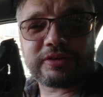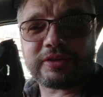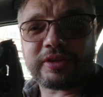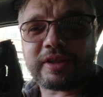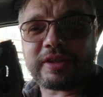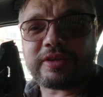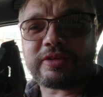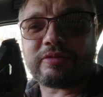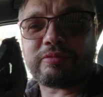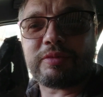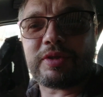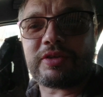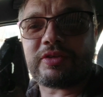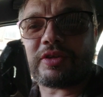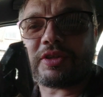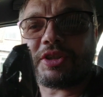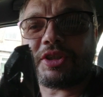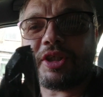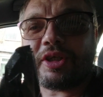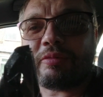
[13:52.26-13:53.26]

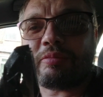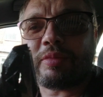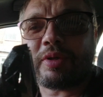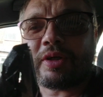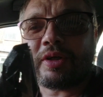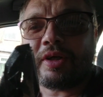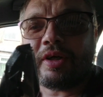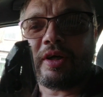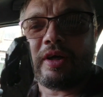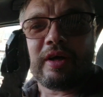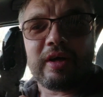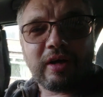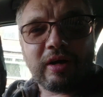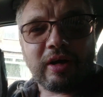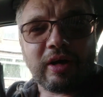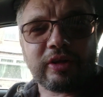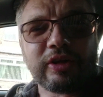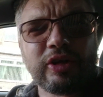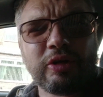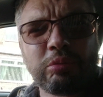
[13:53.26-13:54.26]
transmitter chip
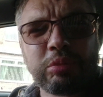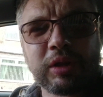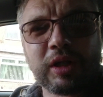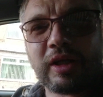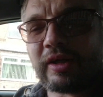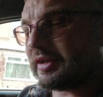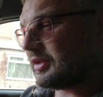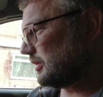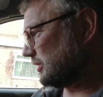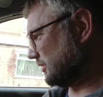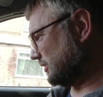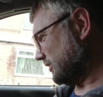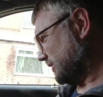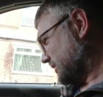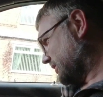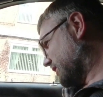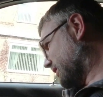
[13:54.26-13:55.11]
on the pliers,